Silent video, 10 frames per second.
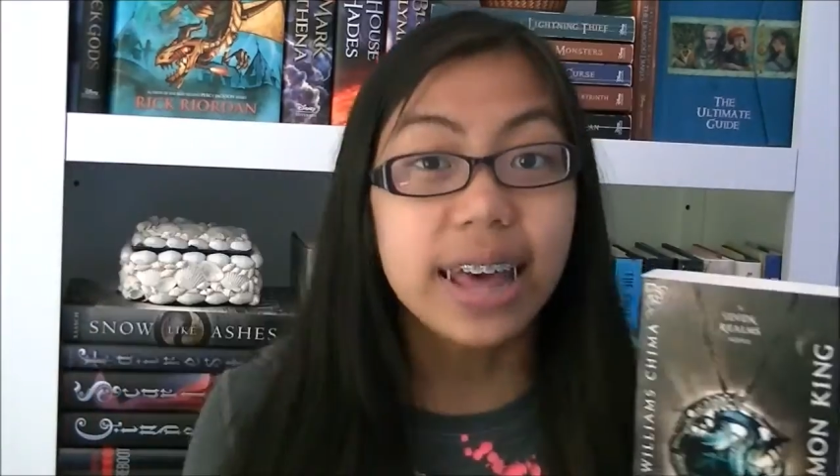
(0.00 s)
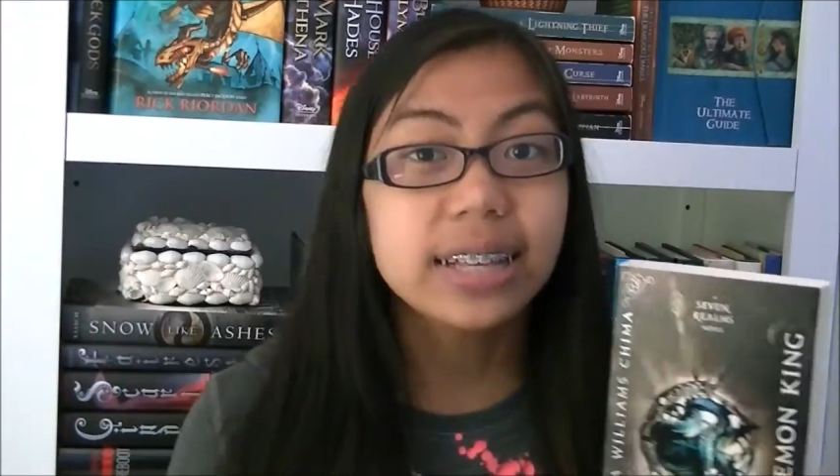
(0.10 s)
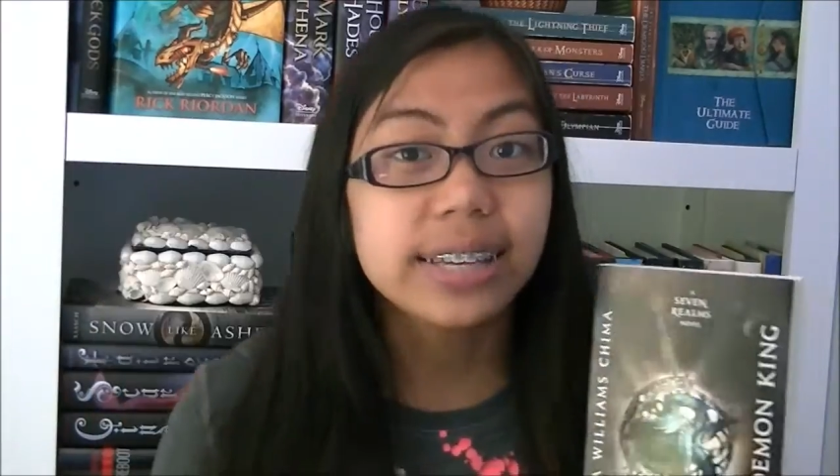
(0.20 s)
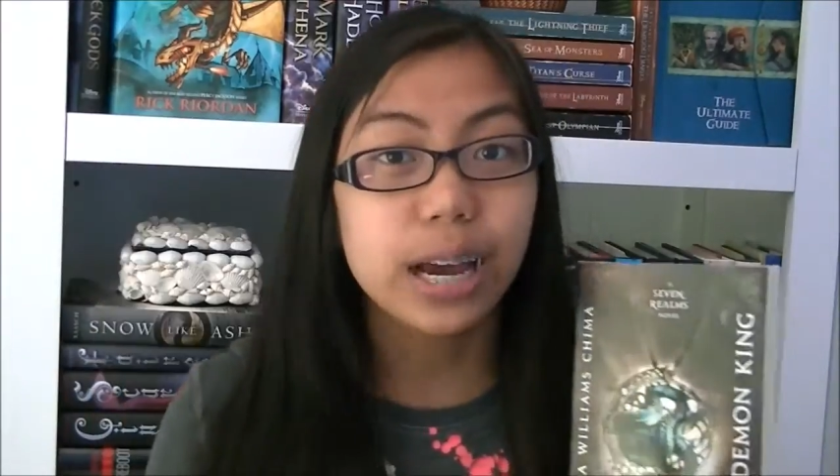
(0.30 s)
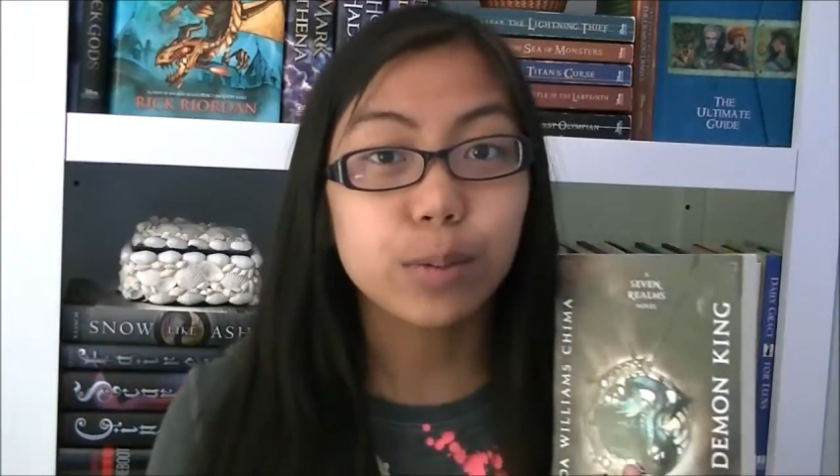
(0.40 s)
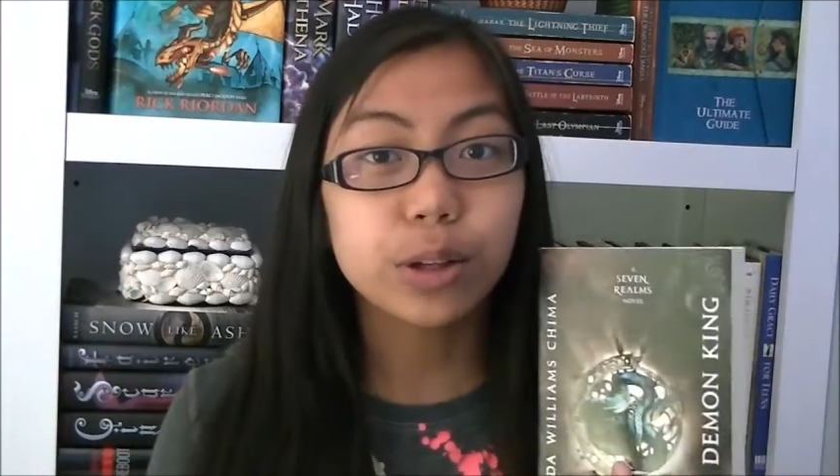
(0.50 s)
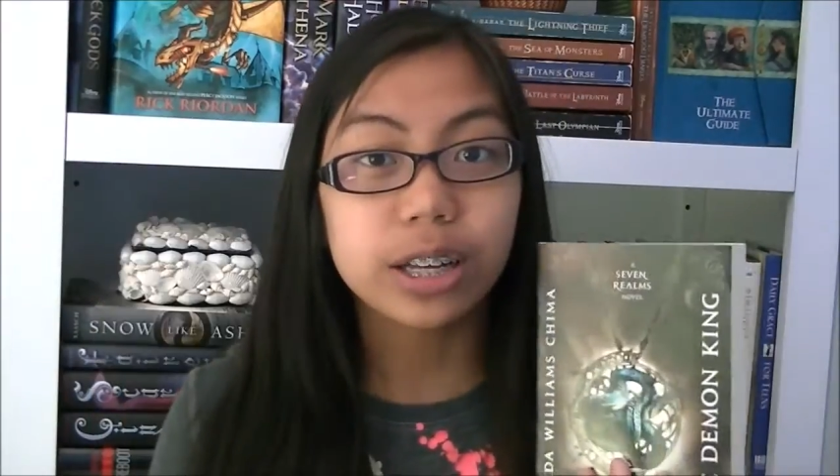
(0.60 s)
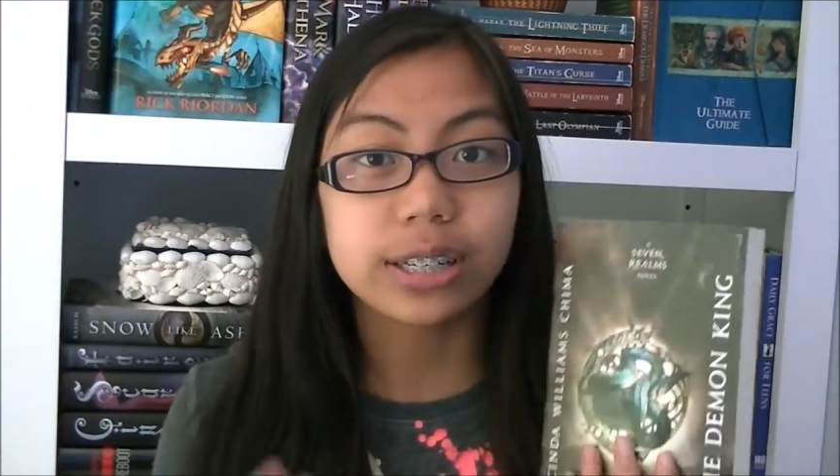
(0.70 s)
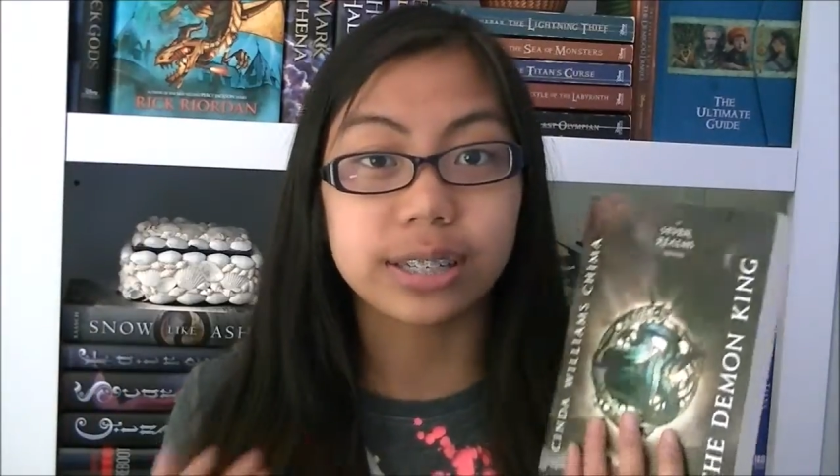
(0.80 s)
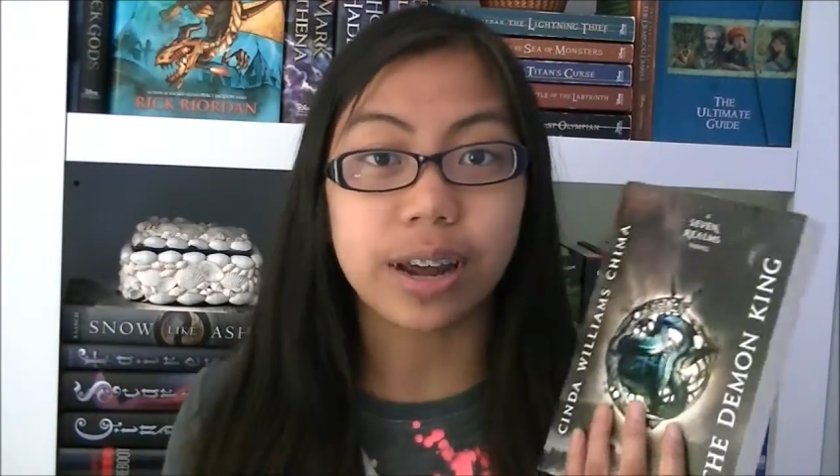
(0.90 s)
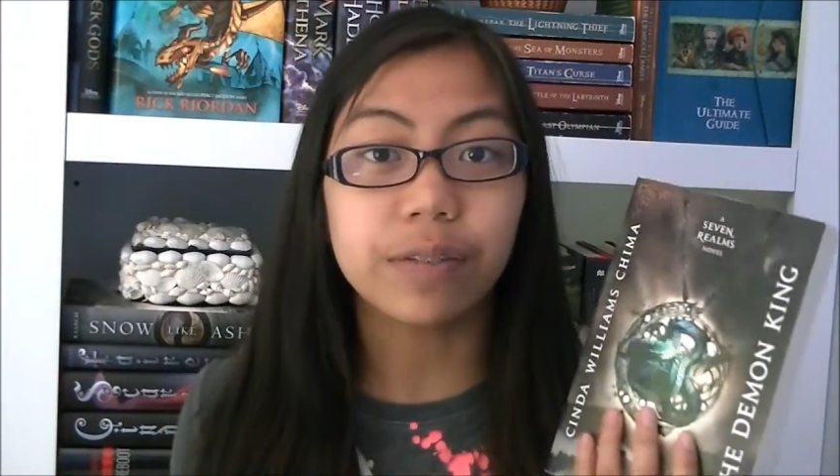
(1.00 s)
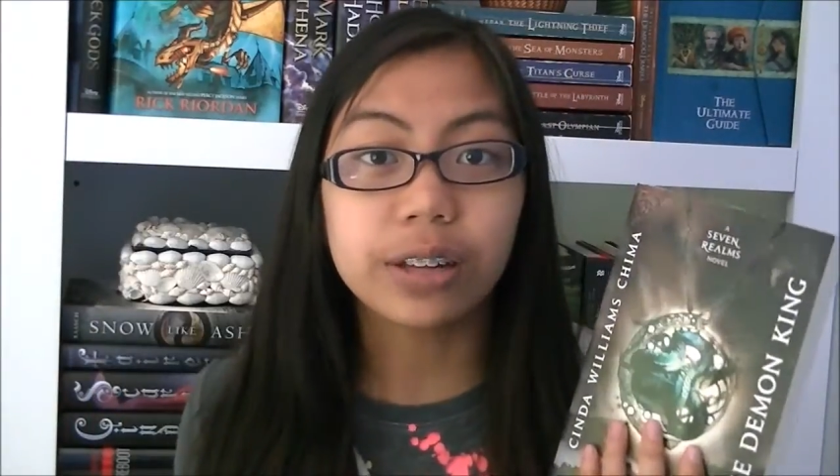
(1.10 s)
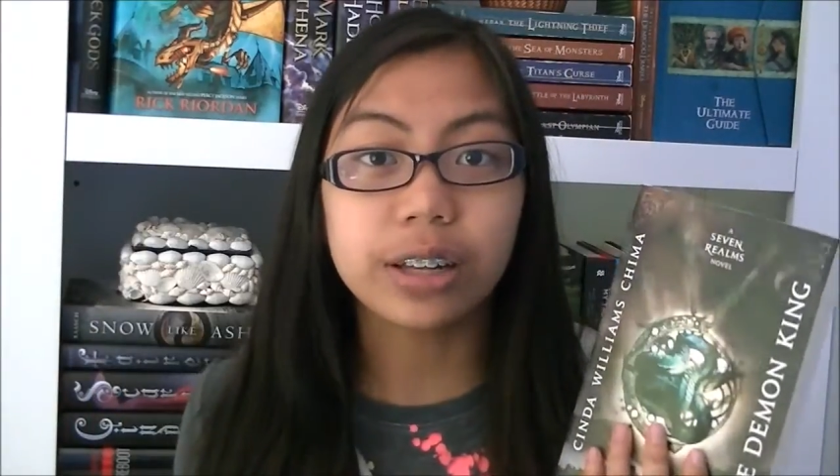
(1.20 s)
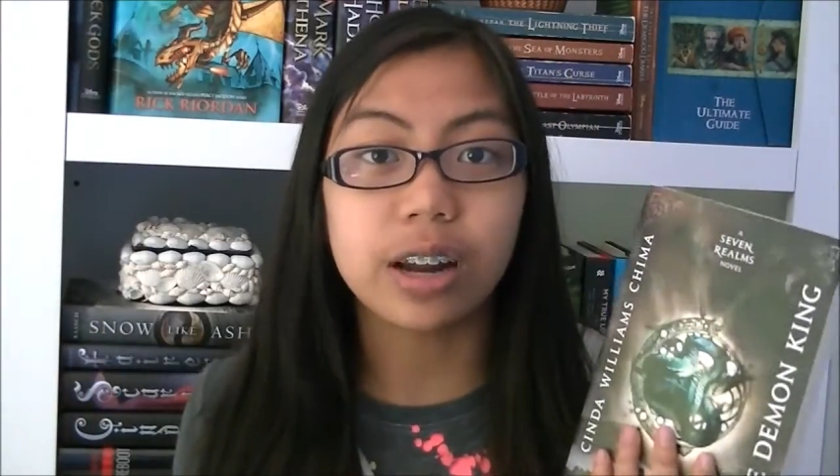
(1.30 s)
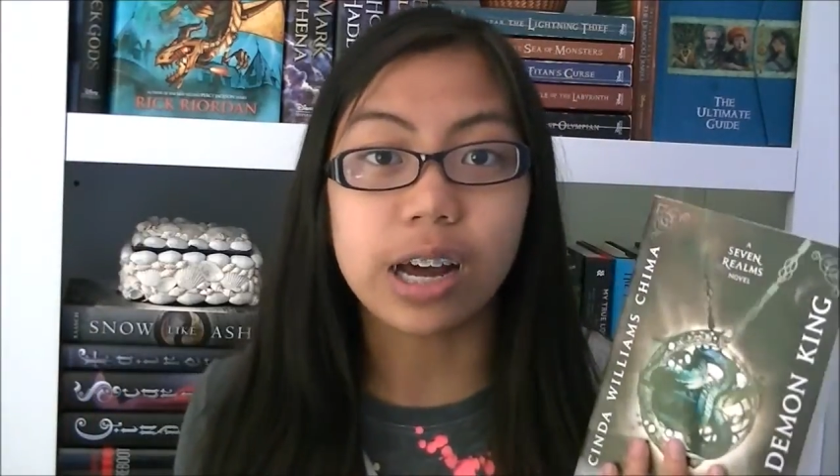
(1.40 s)
And this amulet is
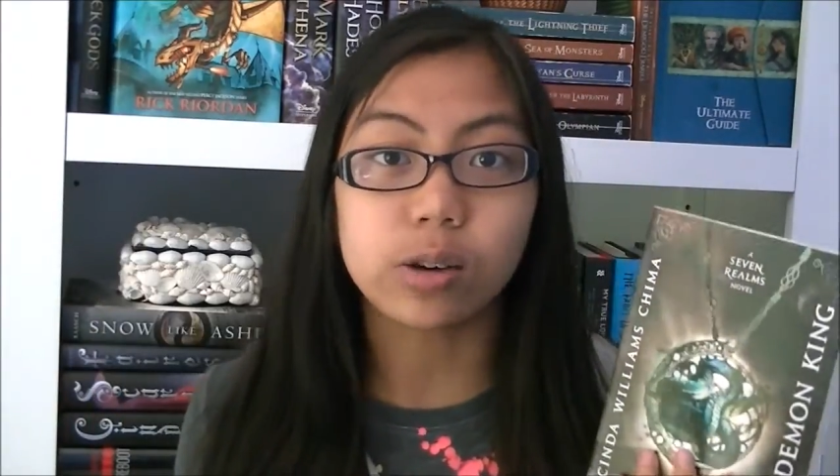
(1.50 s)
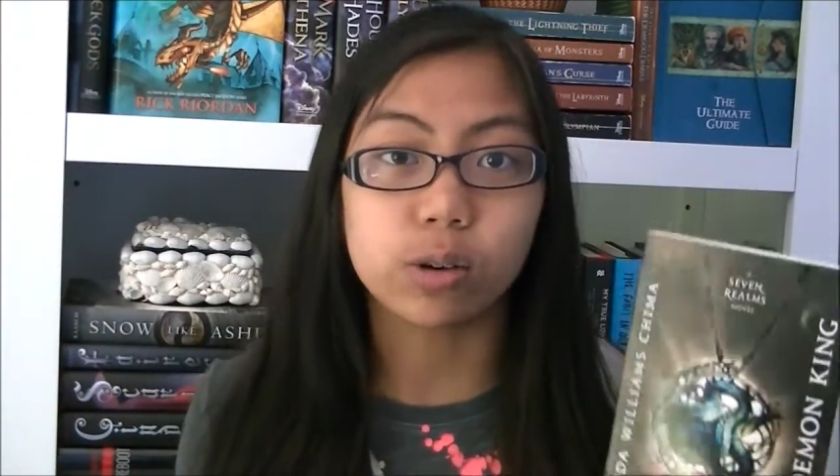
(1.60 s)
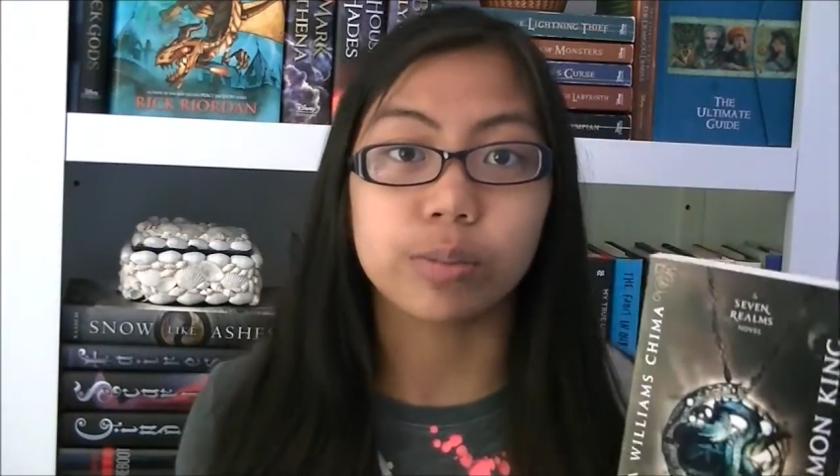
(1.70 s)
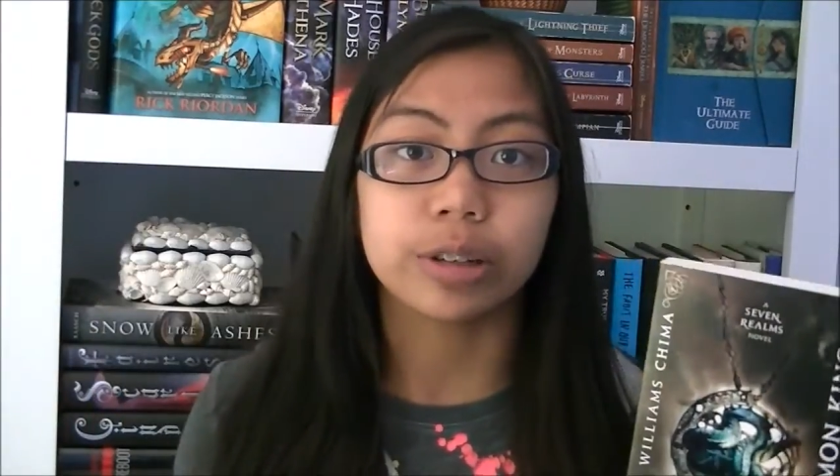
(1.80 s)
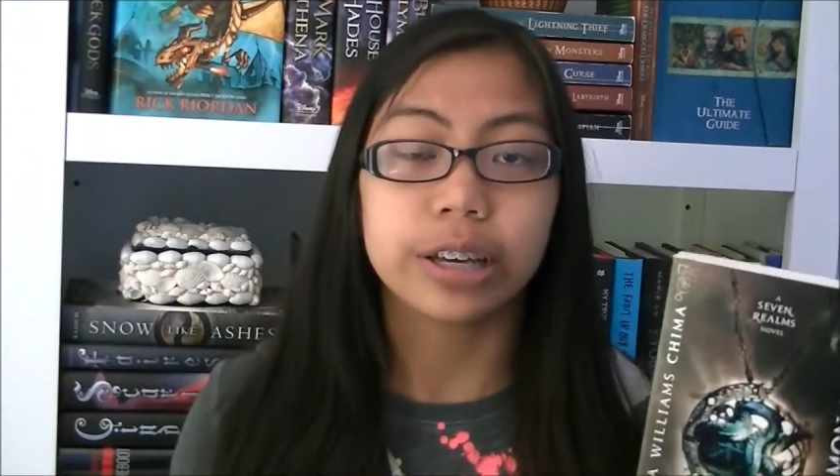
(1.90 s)
definitely not normal.